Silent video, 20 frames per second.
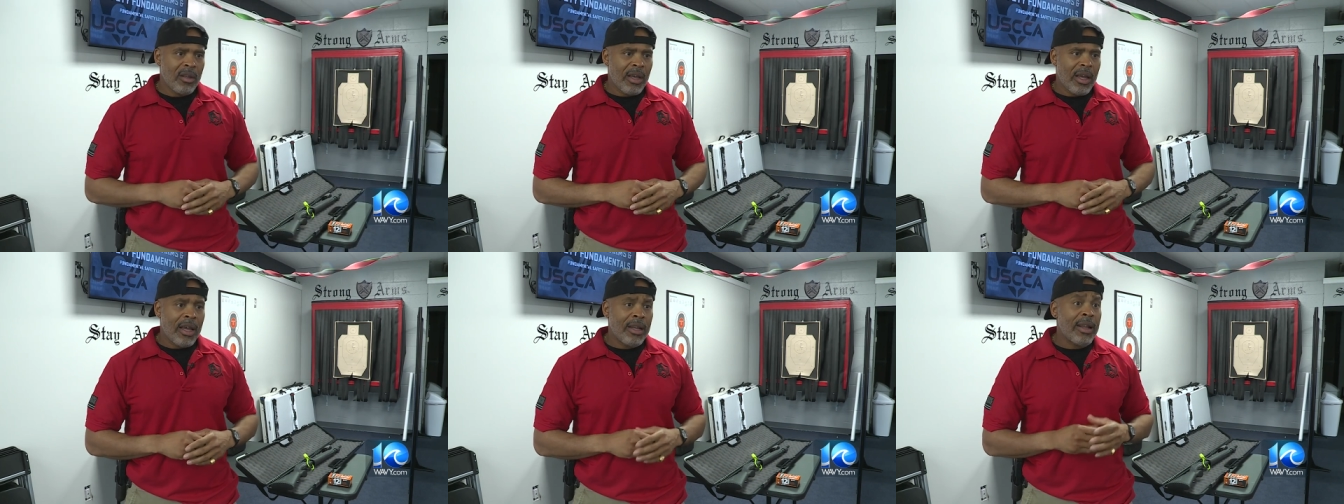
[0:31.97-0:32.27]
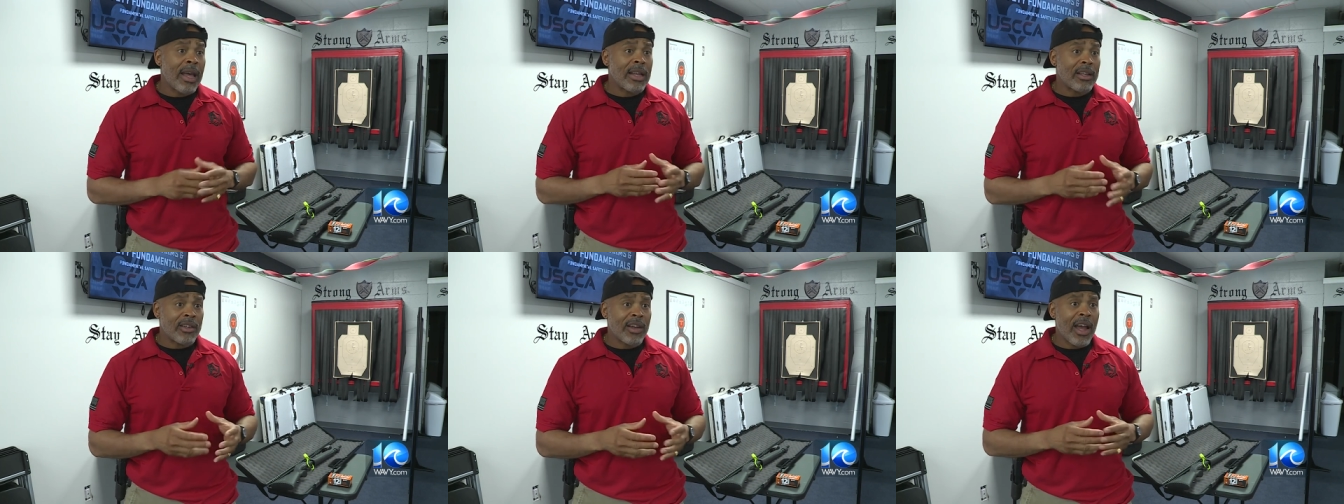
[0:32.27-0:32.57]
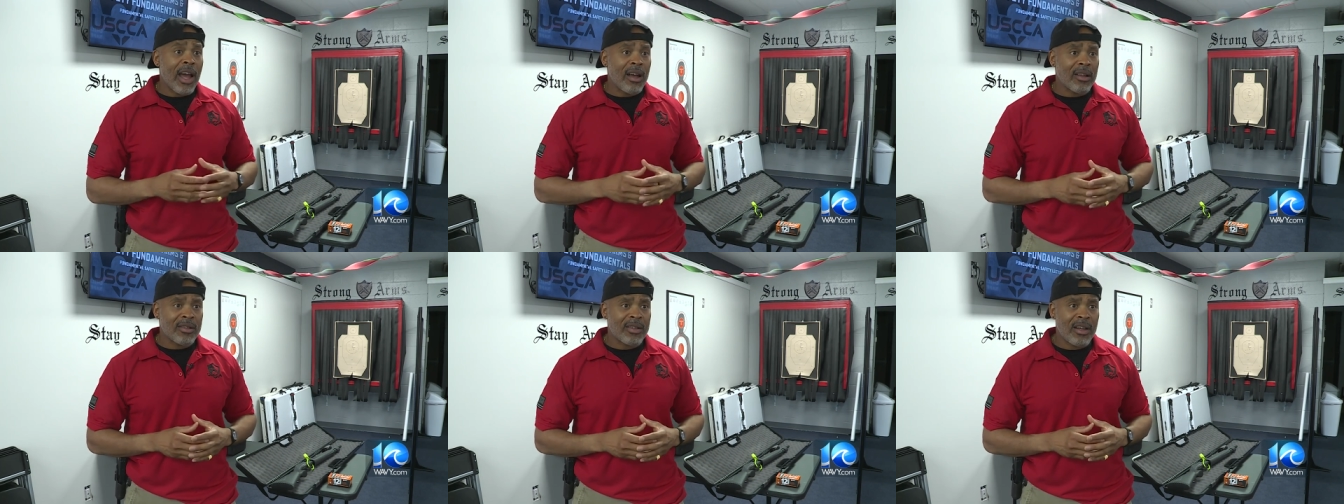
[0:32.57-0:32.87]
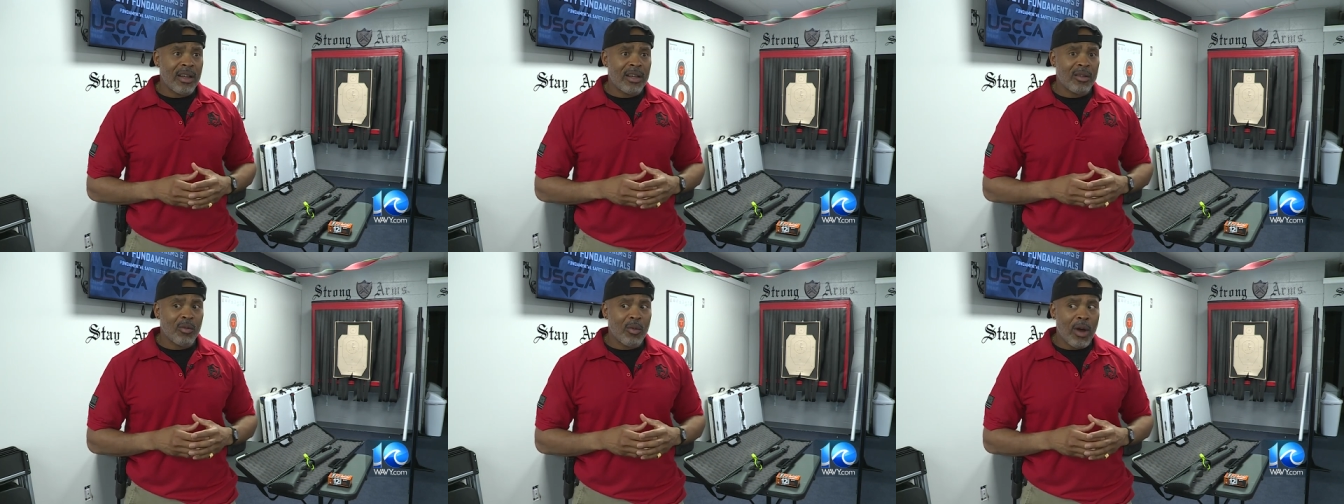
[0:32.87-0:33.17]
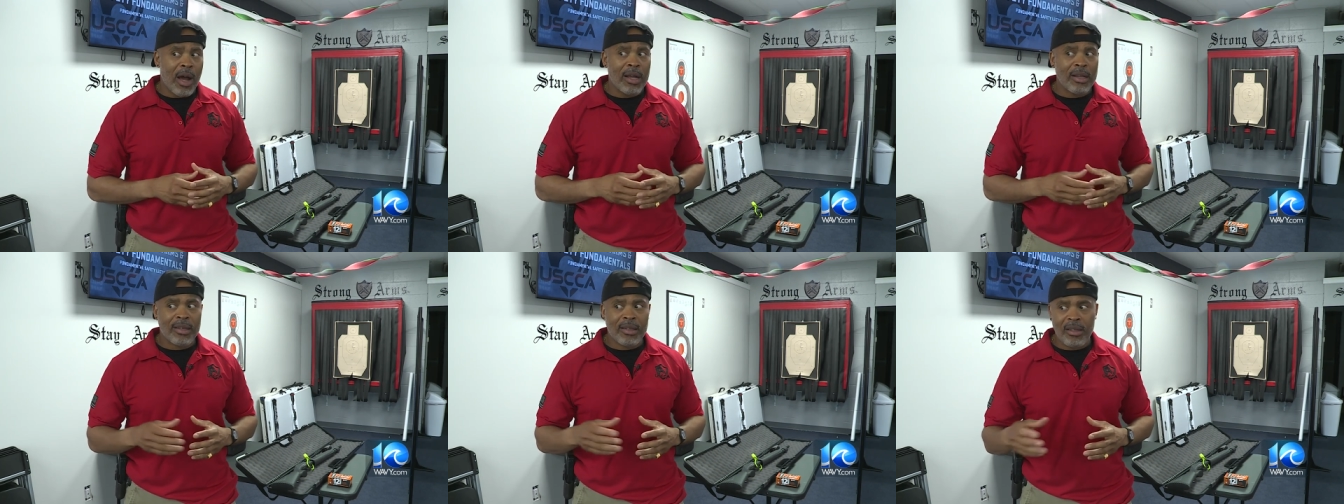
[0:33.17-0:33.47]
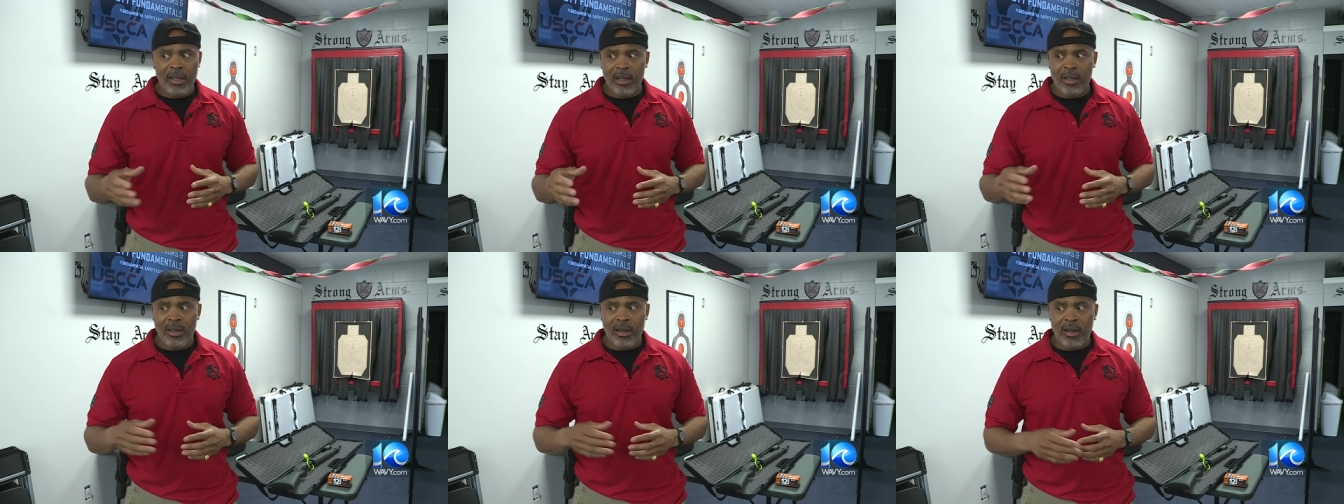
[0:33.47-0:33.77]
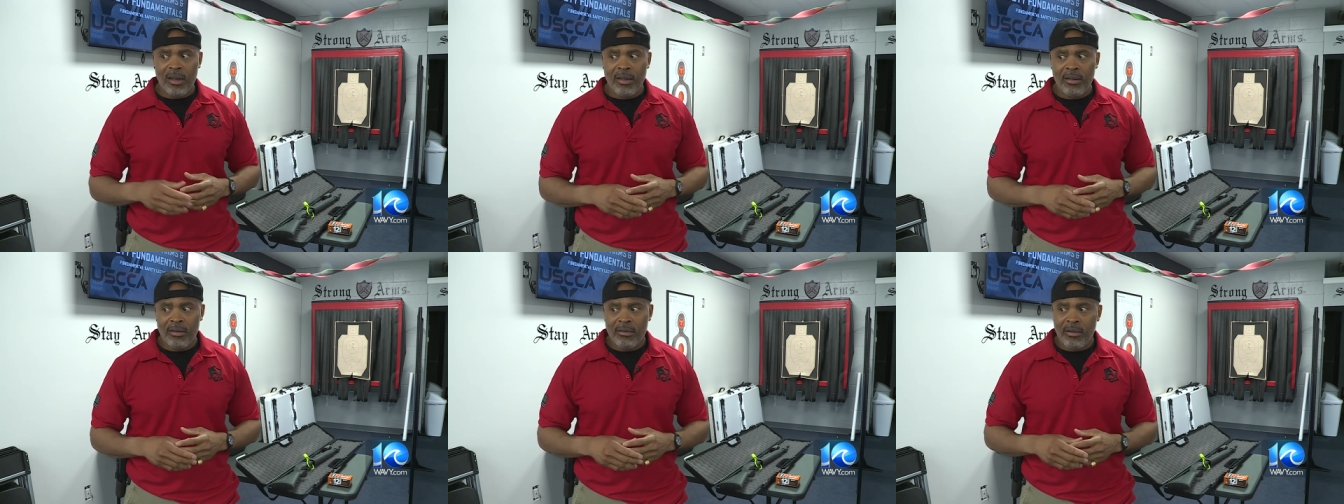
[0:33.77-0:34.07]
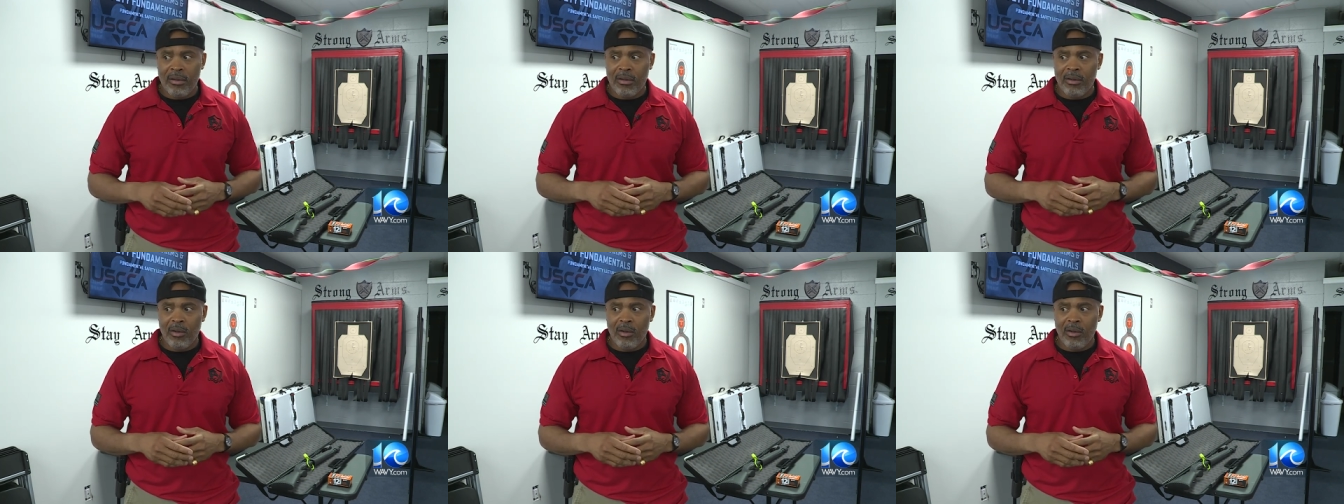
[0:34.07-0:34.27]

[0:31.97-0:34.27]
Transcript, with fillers: and that child says, well, I see a gun,